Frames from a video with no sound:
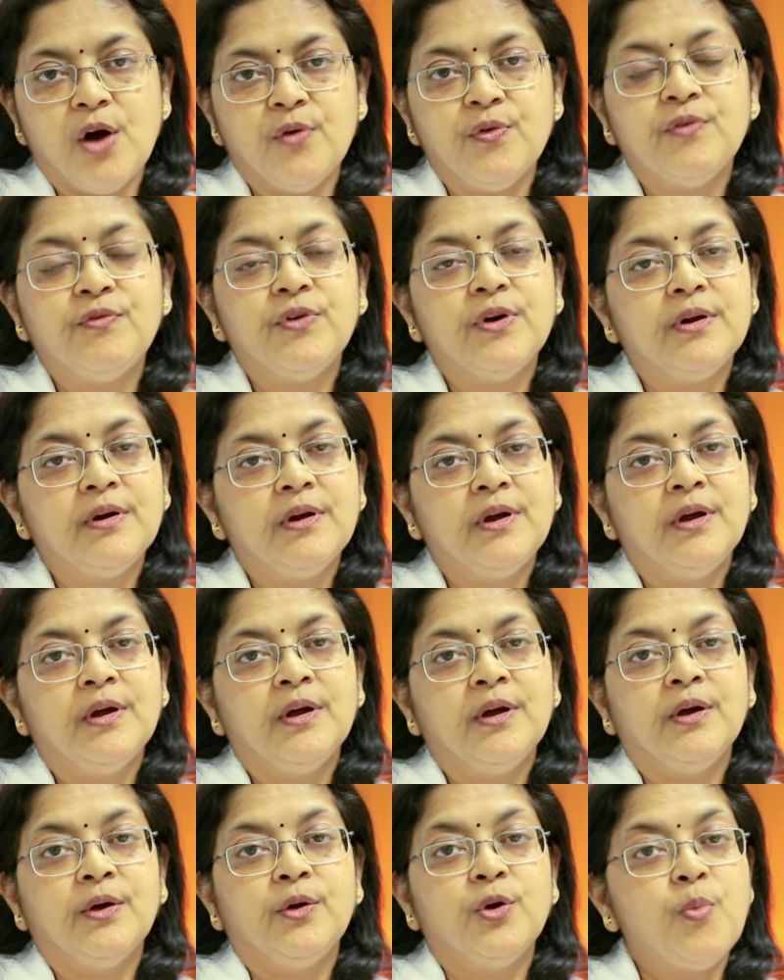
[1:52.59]
However,
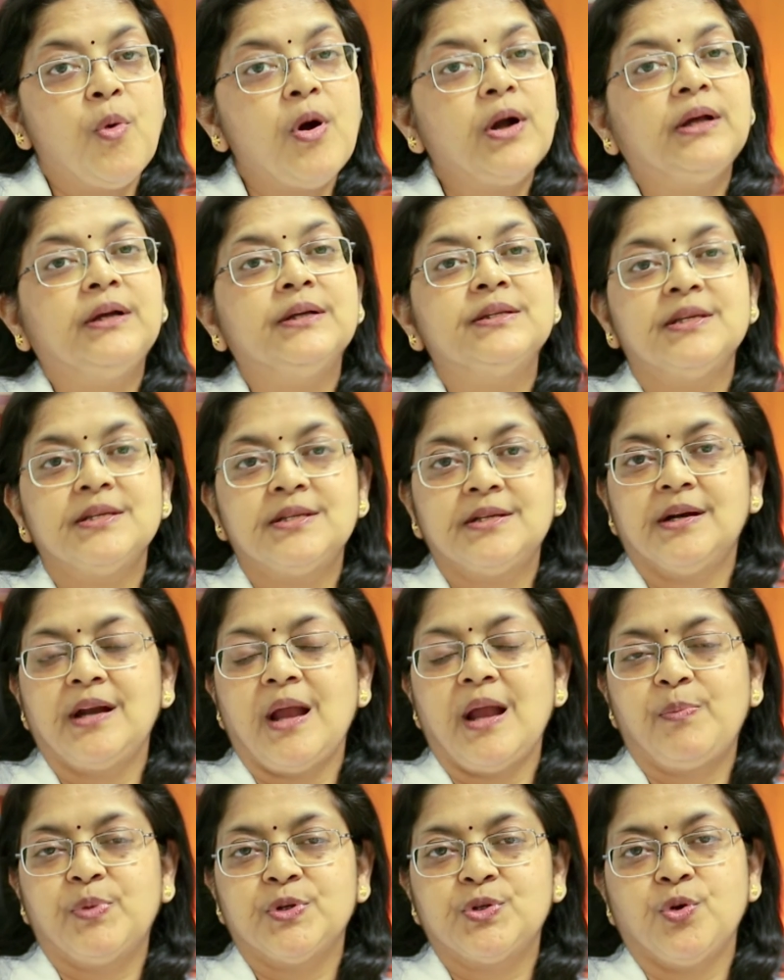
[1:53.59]
robotic assisted
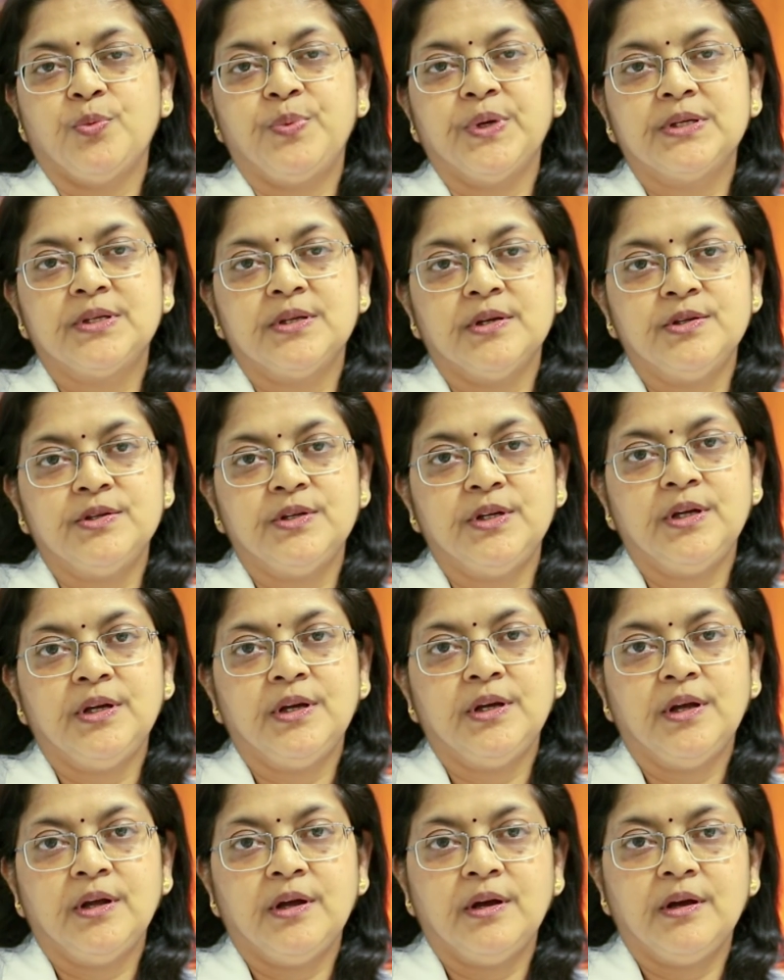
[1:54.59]
laparoscopic surgery